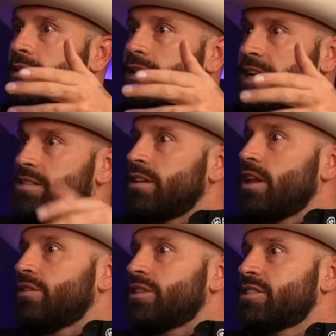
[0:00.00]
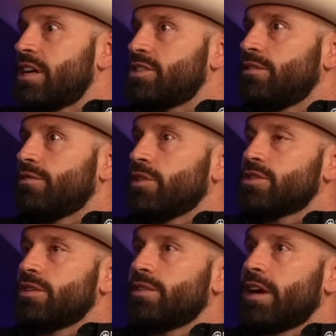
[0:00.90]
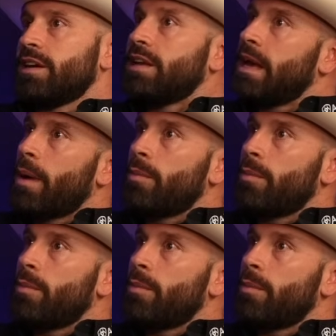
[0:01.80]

that's another extension and version of like, damn,